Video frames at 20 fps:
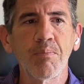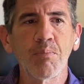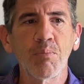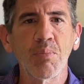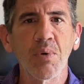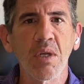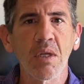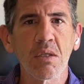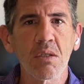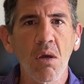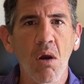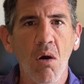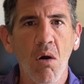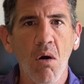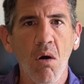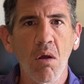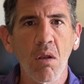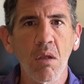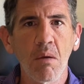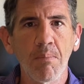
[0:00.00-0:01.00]
but it's
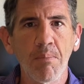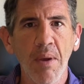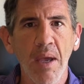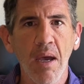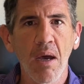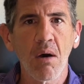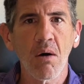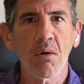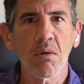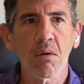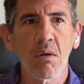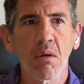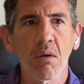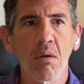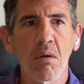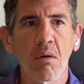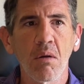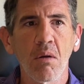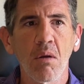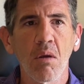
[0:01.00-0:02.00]
all about
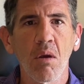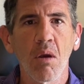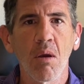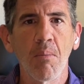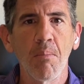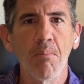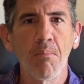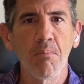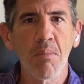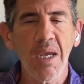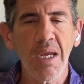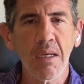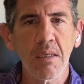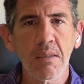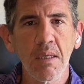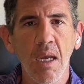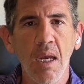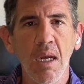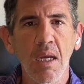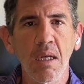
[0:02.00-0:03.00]

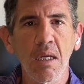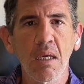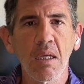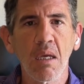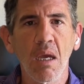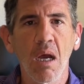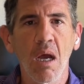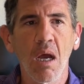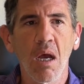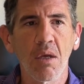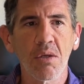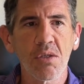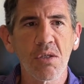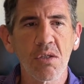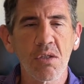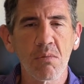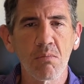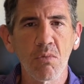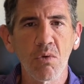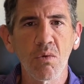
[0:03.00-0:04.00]
maintaining a
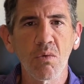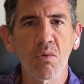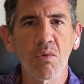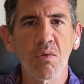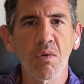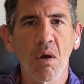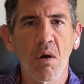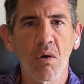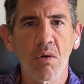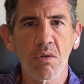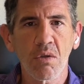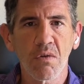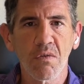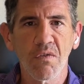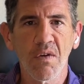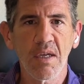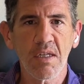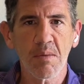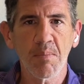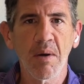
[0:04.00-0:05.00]
smooth, ultra
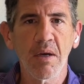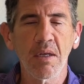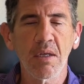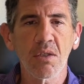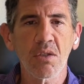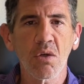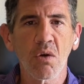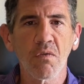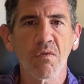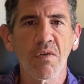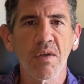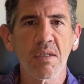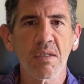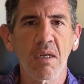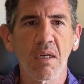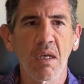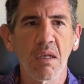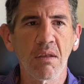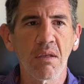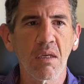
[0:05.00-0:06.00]
fast putting surface.
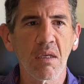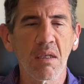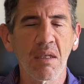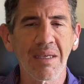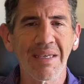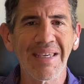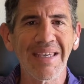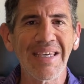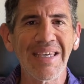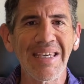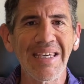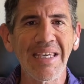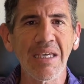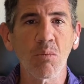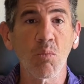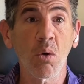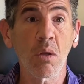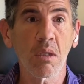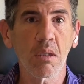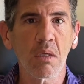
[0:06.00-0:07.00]
And I think
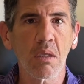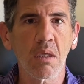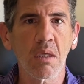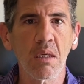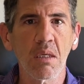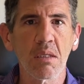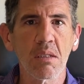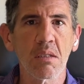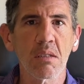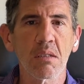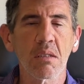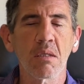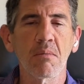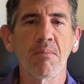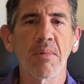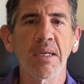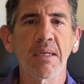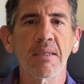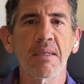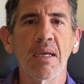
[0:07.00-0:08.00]
one of the keys is to
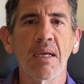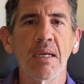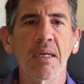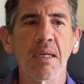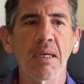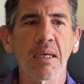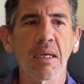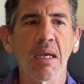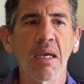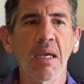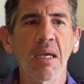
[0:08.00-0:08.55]
maintain